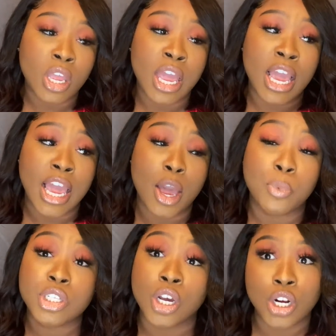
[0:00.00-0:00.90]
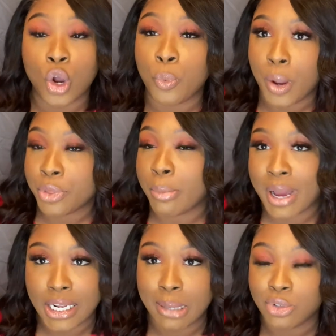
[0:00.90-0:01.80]
and what's going to go well with your
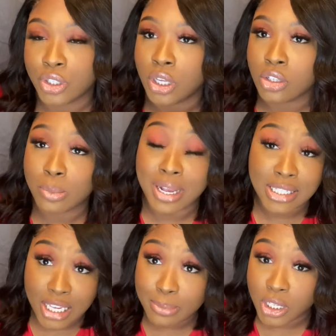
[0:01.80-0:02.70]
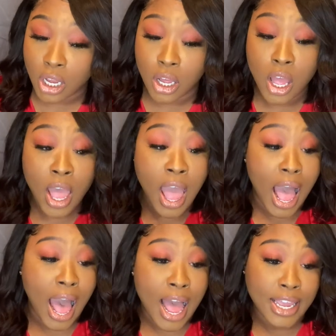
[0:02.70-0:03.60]
body chemistry. Those are my tips, y'all.
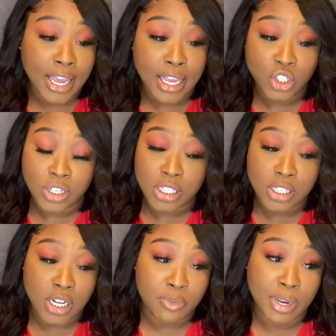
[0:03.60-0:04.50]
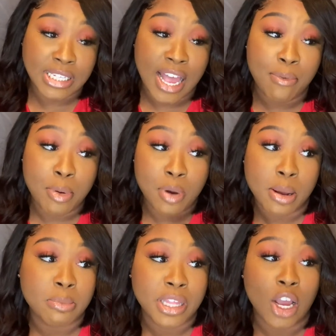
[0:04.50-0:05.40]
I can't stress this enough because I have people come
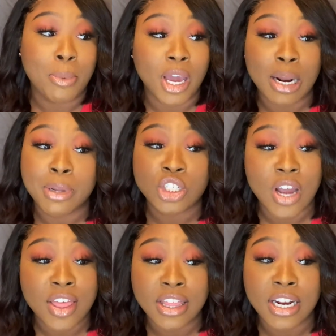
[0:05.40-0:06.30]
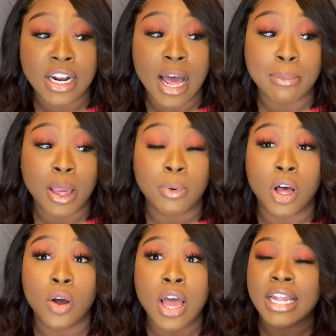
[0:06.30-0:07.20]
to me like, oh my God, I want to try that. Da, da, da. I'm like,
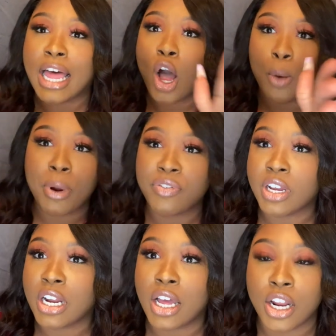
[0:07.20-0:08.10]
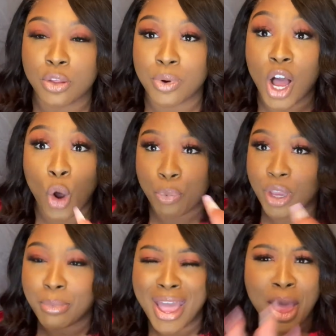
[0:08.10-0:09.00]
well, oh, perfect. Another one,
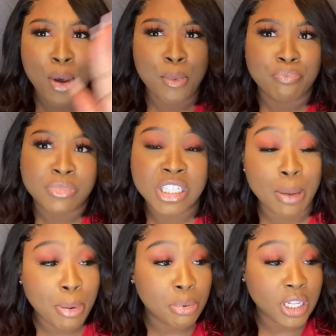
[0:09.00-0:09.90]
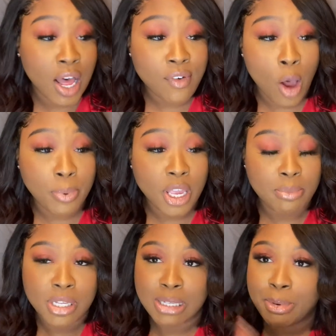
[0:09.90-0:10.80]
opium. Some people love
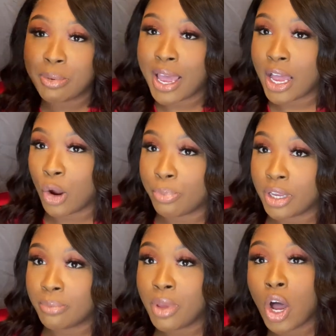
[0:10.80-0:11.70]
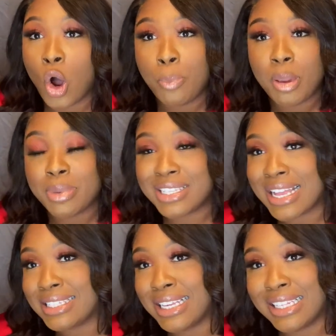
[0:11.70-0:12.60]
opium. Some people hate opium. Opium is
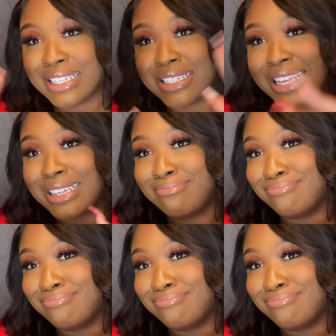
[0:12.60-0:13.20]
that scent that's just like,